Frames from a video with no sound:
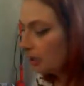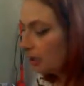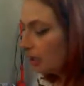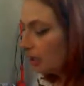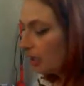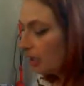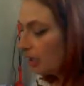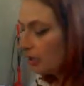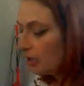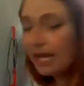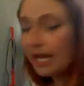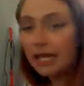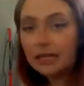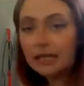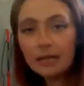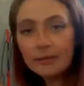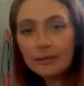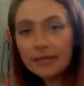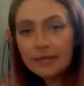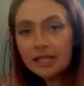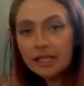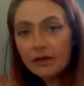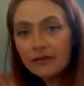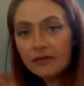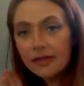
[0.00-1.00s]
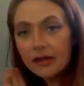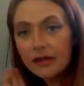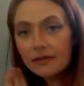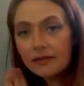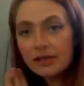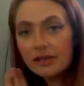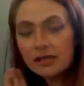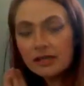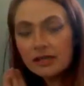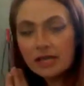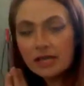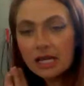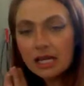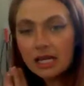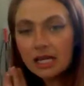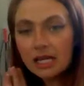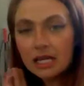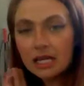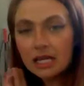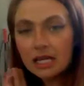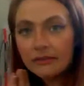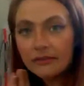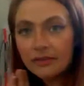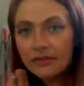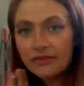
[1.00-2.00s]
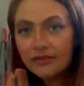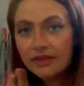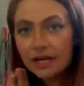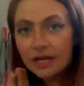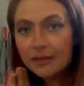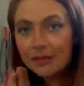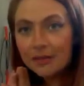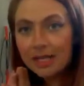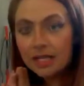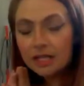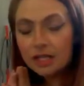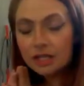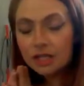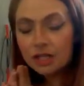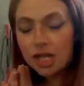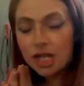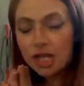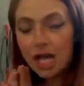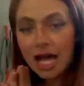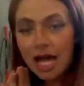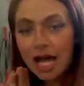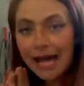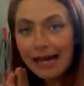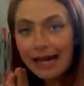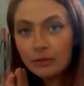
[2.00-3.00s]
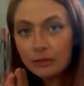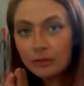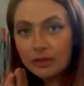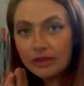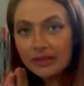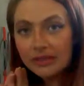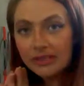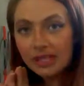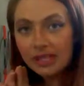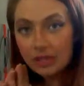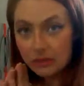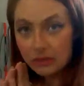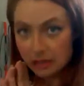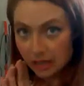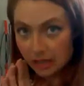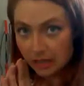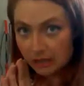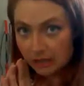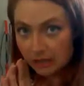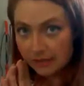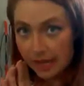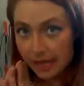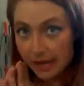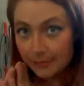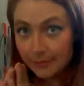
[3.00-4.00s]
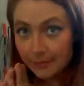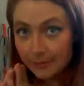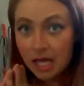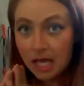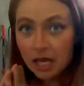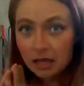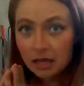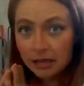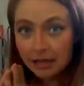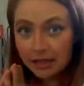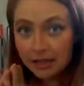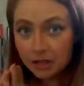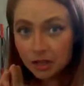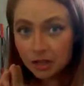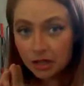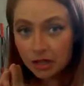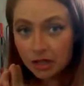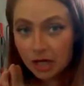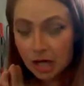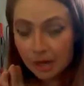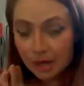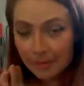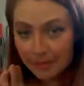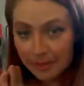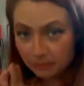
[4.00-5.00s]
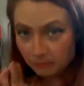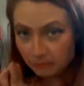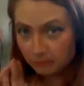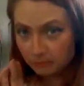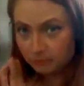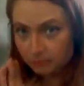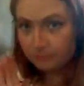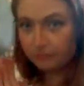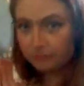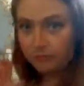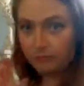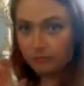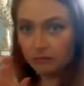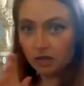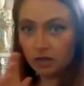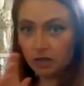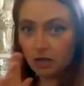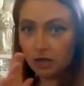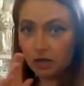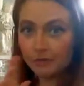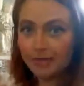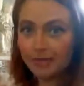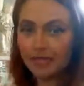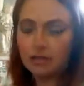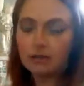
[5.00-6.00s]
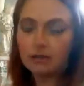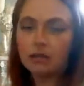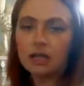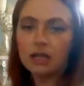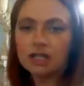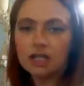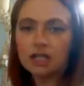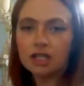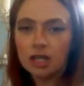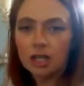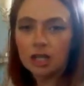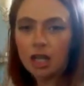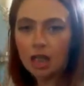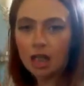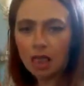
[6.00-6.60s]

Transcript: Okay, let me know if that resonated. I love you very much. I will see you next time. Like, share, comment. Excuse me. Like, share,